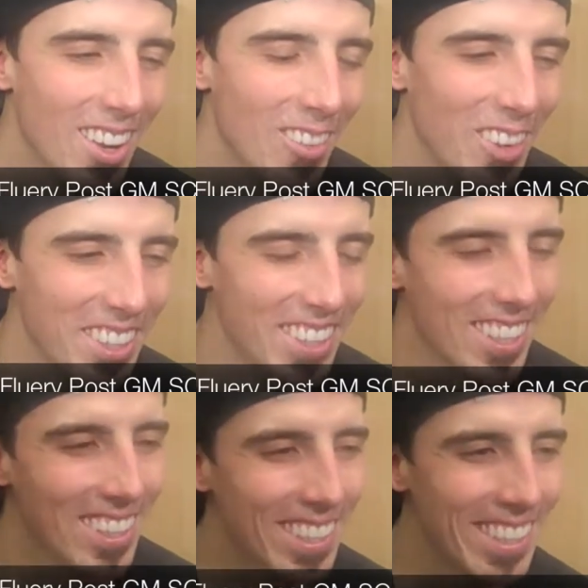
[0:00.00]
But
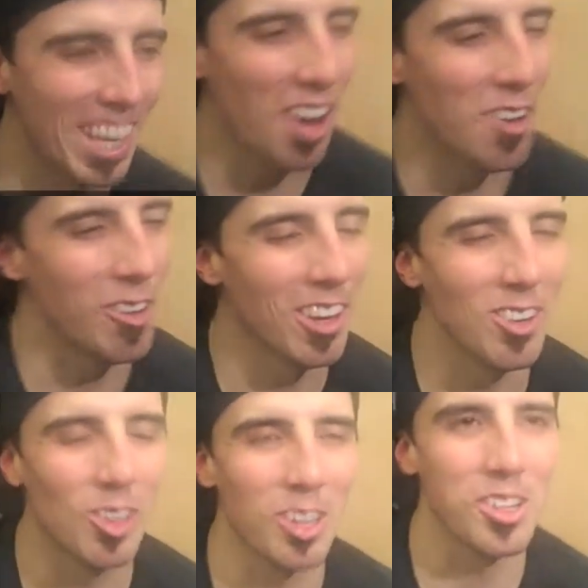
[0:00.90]
I don't know. We had a little
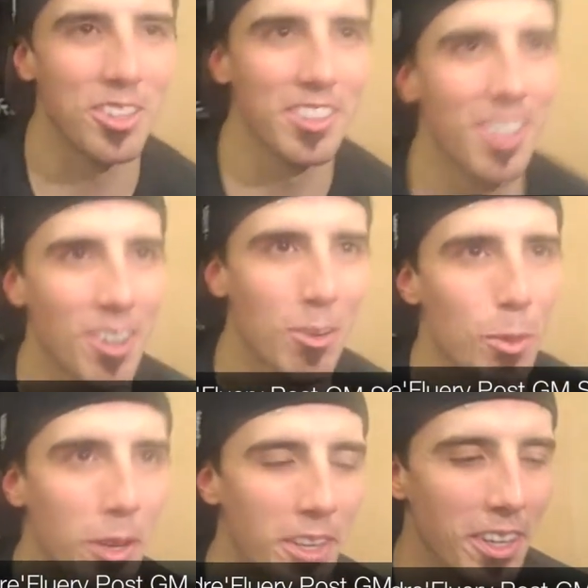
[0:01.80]
cushion. You know,
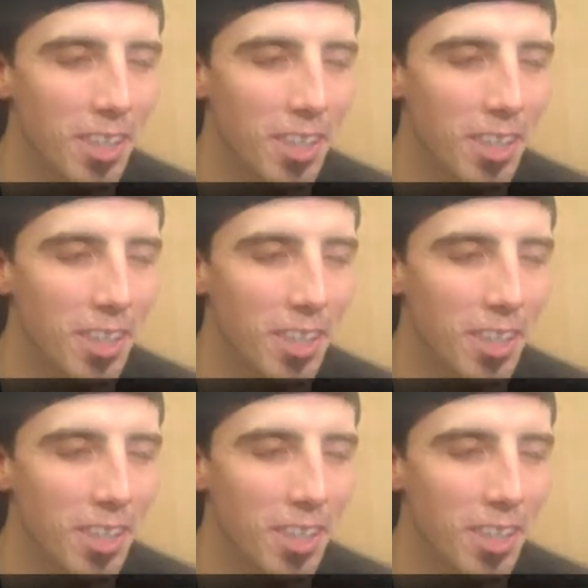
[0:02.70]
everybody.